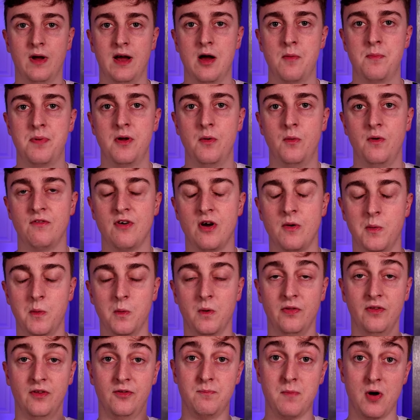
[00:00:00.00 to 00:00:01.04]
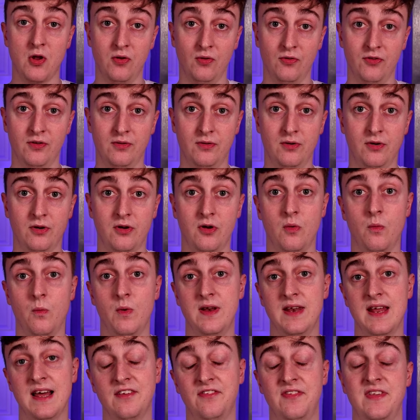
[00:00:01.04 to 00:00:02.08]
we're happy with how we want this model to look, we
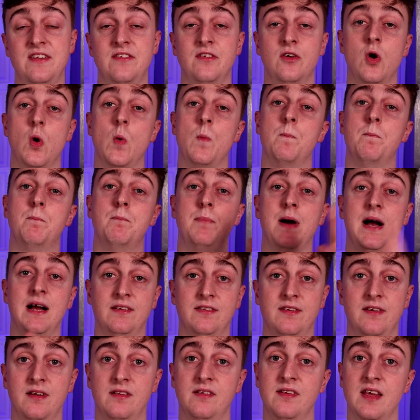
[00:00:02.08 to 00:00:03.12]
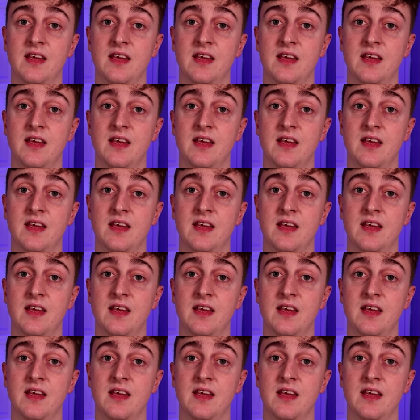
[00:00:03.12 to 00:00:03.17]
next need to go back to the